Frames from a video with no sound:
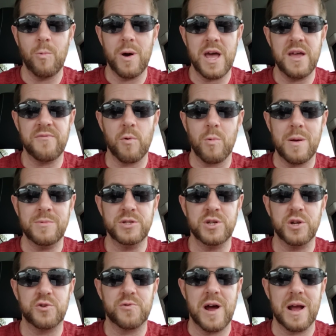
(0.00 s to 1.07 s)
a way for women
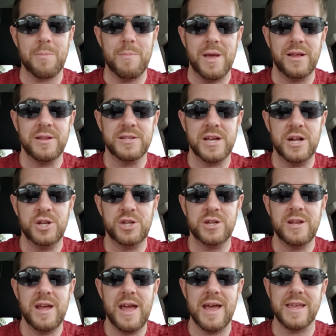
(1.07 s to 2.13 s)
to attract male
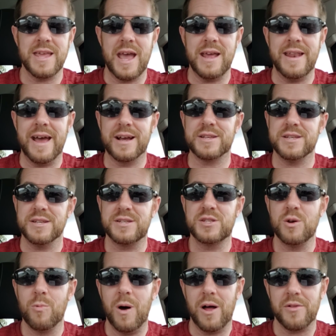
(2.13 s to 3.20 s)
attention and gain access
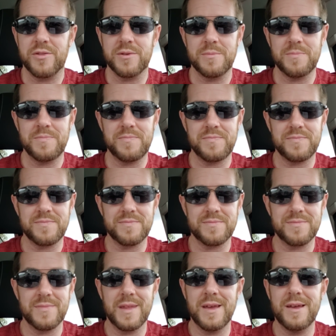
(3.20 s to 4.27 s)
to wealth.
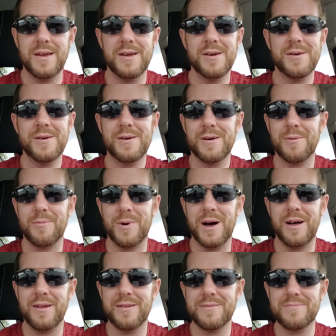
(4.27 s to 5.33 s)

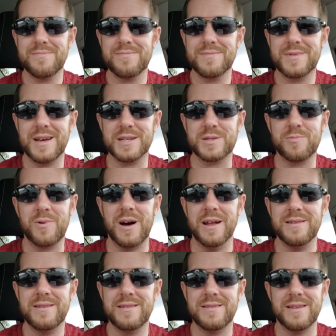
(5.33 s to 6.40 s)
Well, guess what?
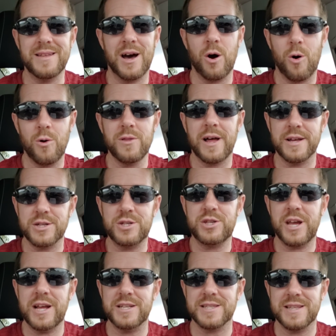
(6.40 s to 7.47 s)
Not a whole lot has
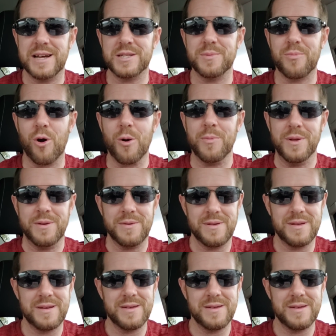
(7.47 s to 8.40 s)
changed in that department.